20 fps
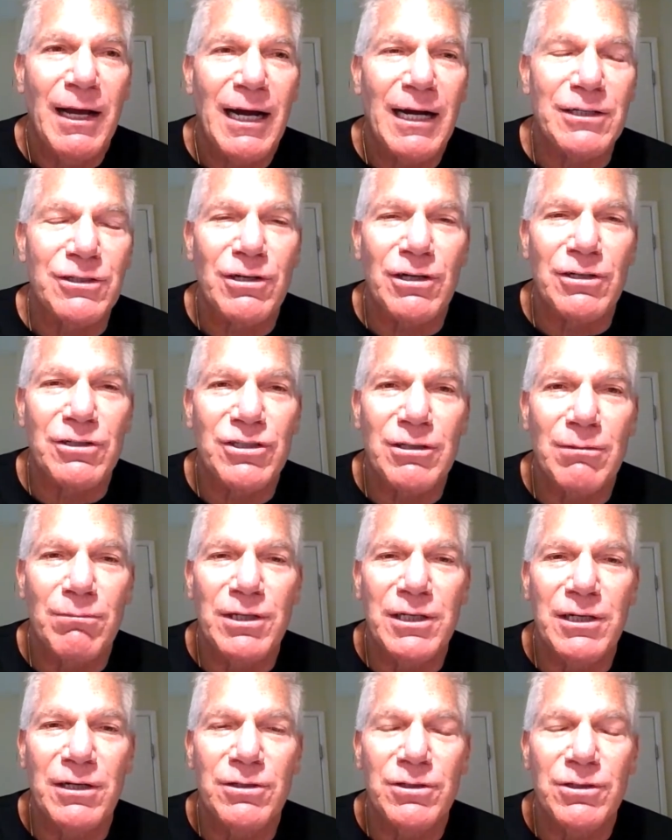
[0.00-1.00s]
I saw some
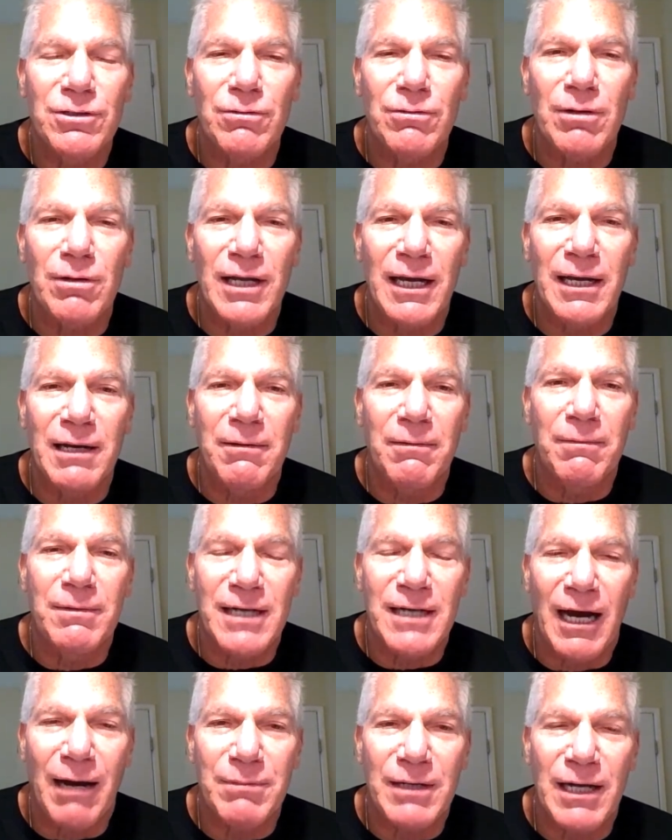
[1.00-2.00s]
leaders who led
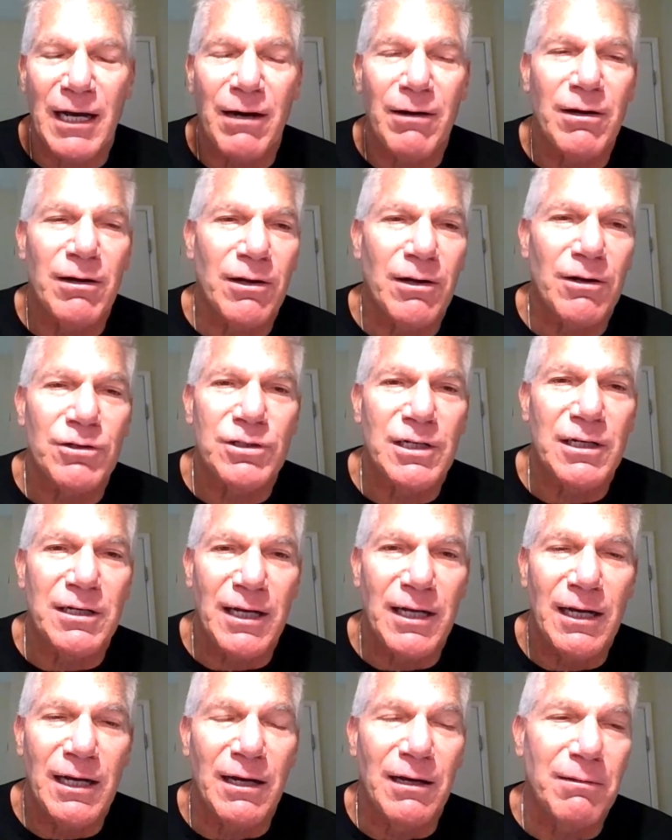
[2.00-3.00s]
top down and others that
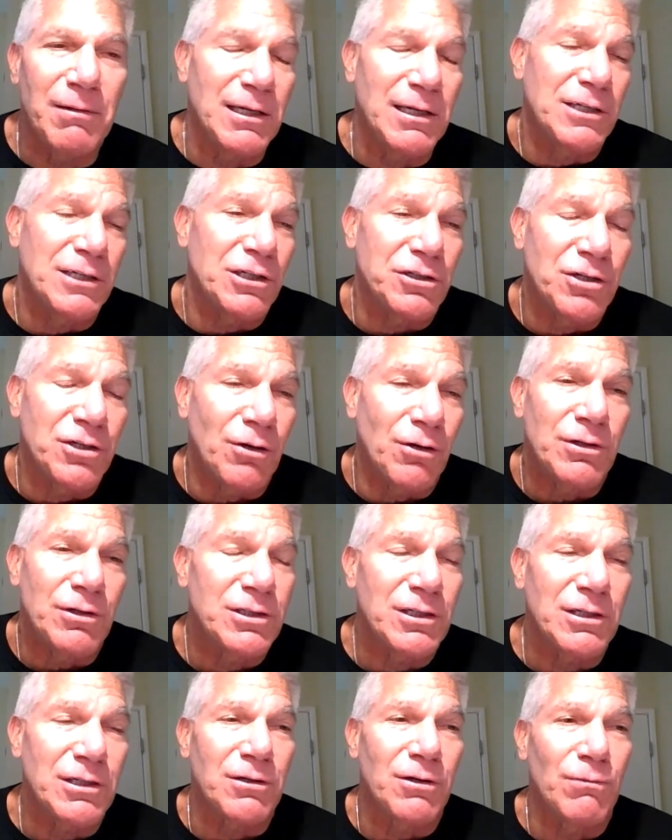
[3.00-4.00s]
didn't. And I just
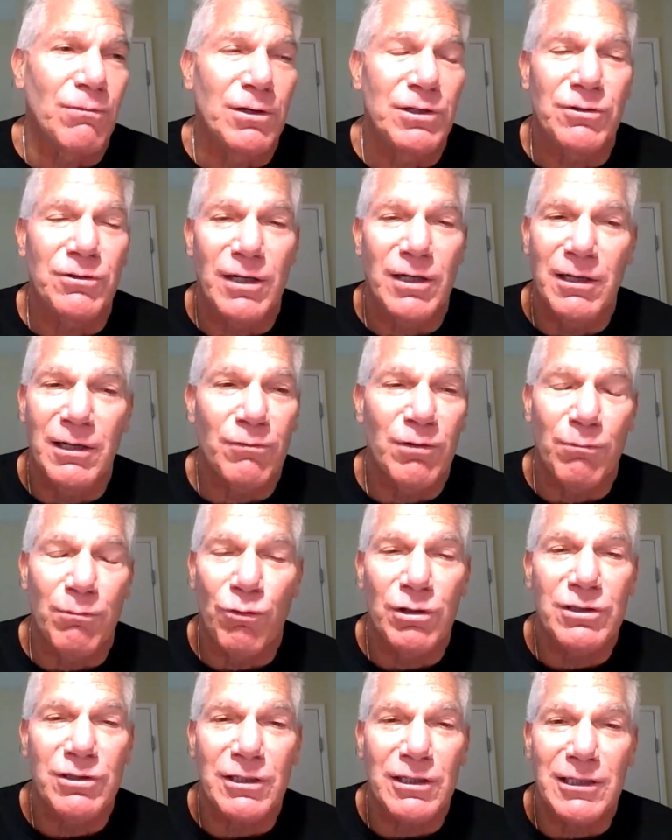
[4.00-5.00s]
noticed that the ones who didn't were
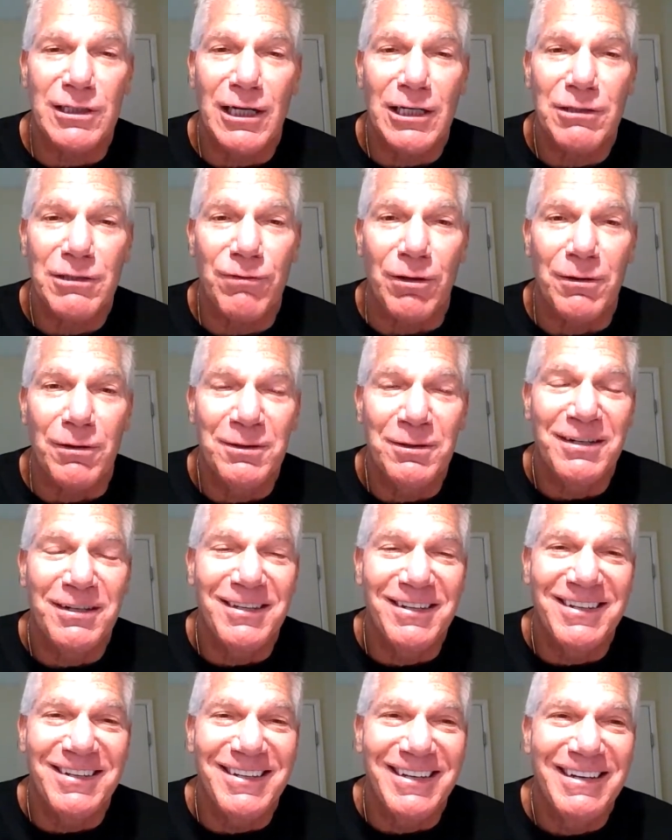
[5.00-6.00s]
more successful.
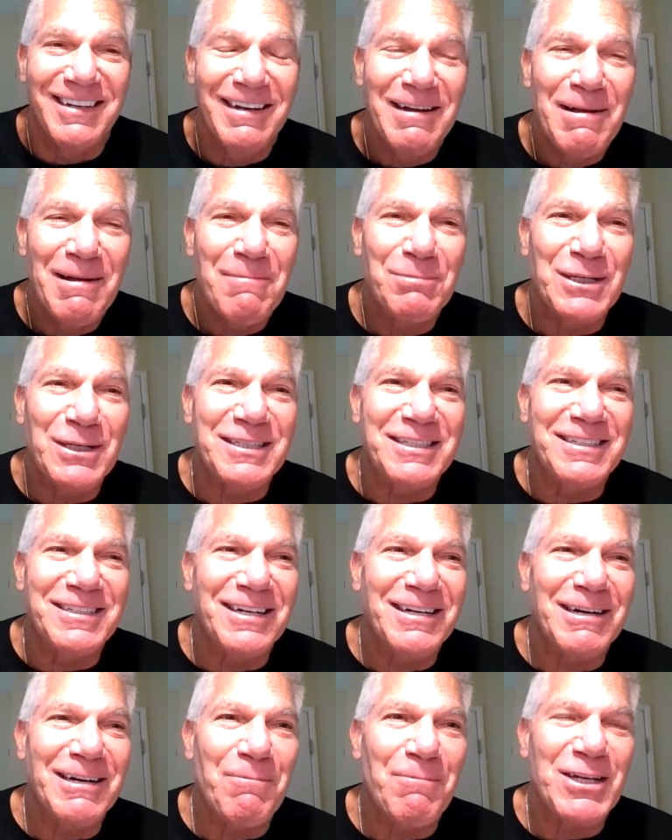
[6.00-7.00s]
But
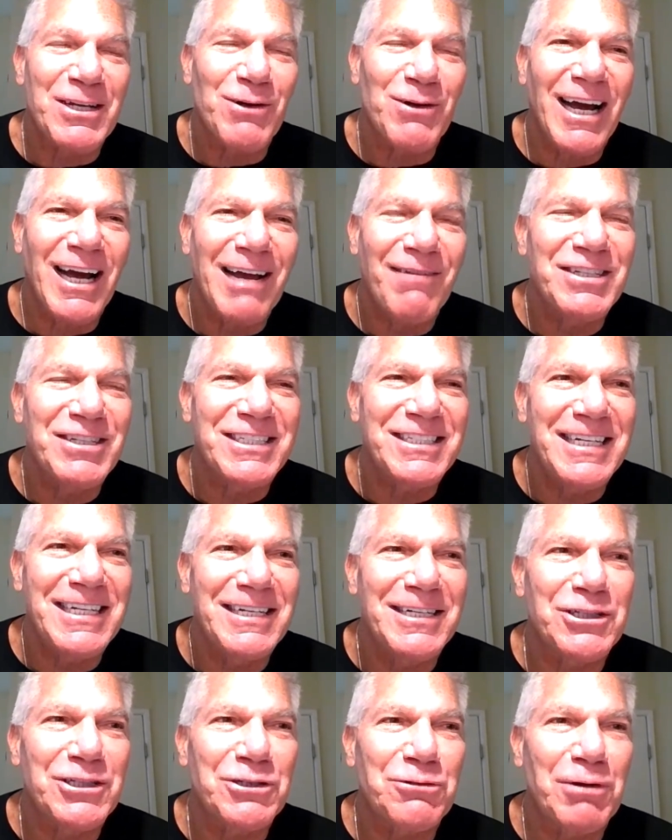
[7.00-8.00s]
so I haven't
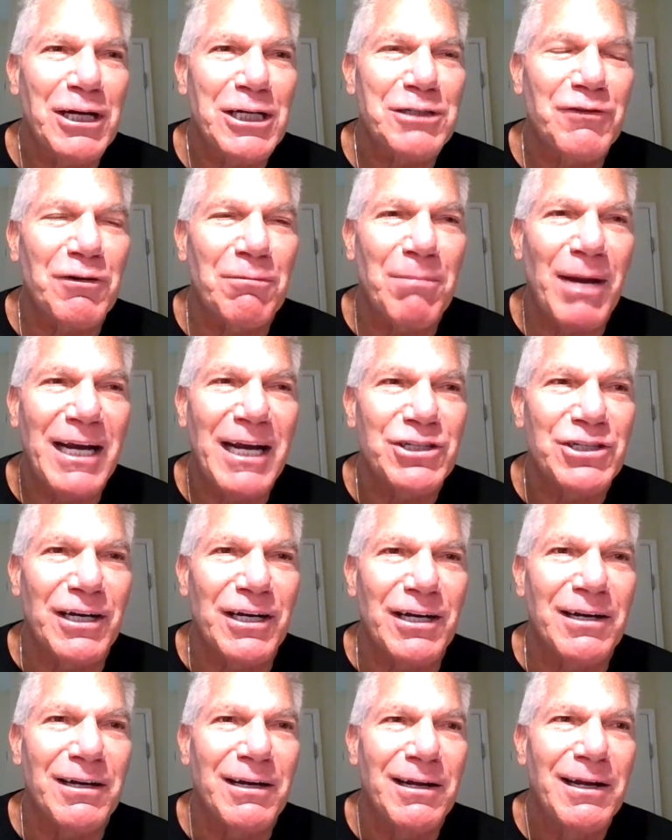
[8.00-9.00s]
seen a
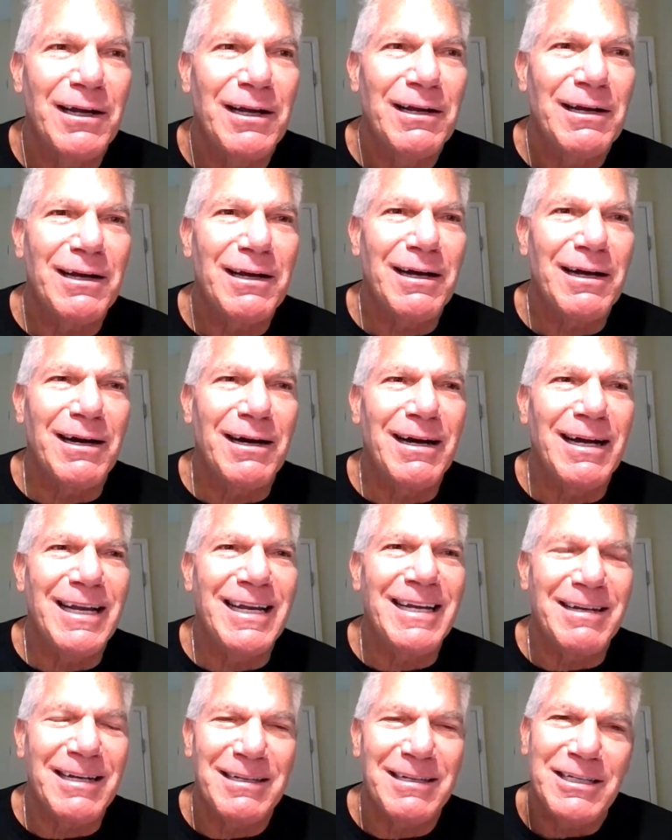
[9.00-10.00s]
transformation,
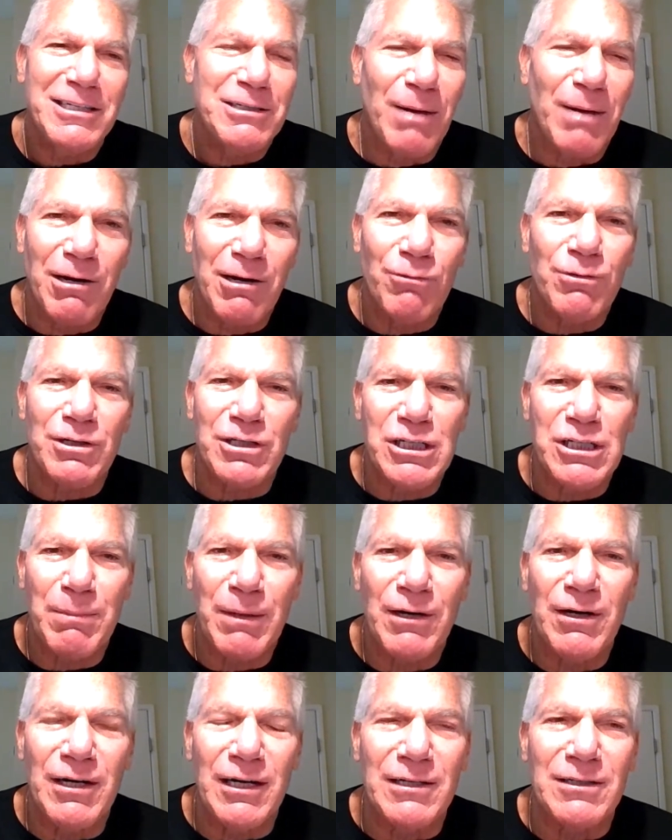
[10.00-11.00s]
at least my own
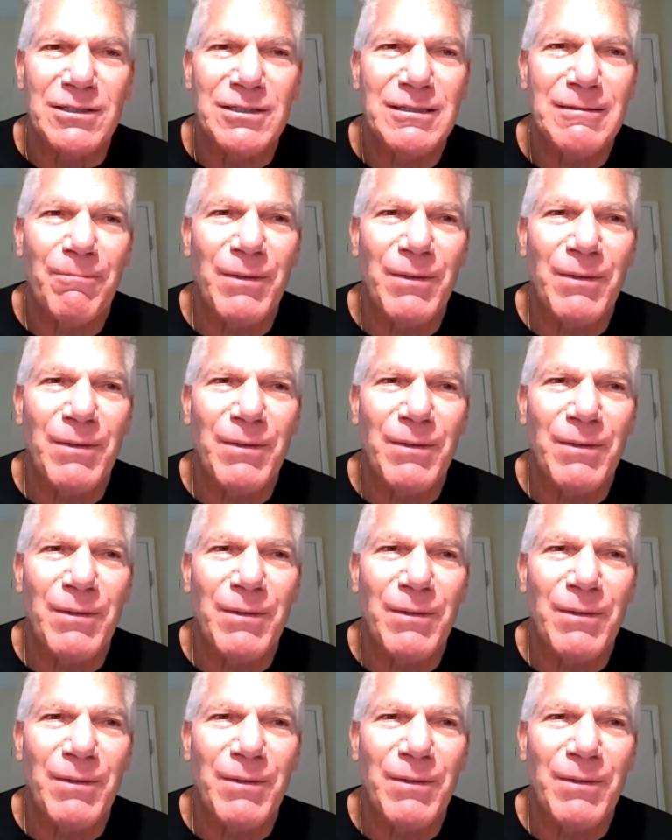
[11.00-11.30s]
experience.